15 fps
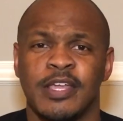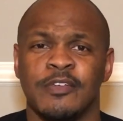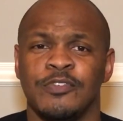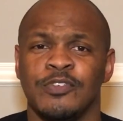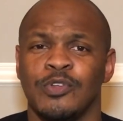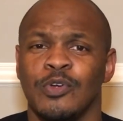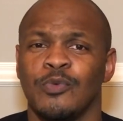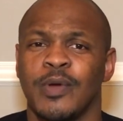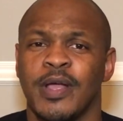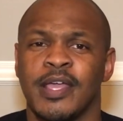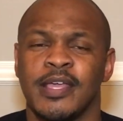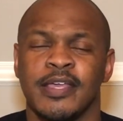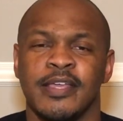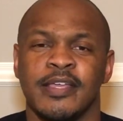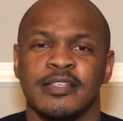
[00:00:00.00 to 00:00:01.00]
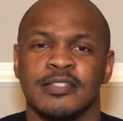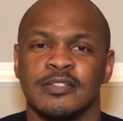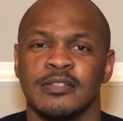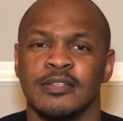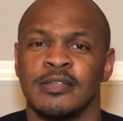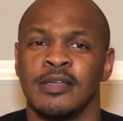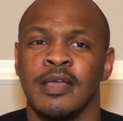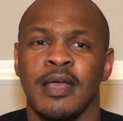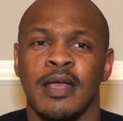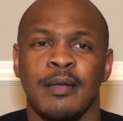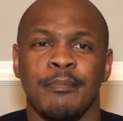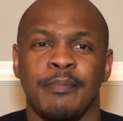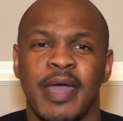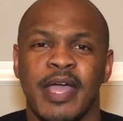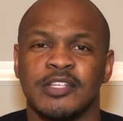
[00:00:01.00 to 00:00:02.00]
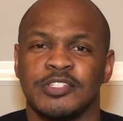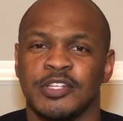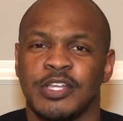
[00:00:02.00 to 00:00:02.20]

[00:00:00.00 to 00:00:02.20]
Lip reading: If your way is to match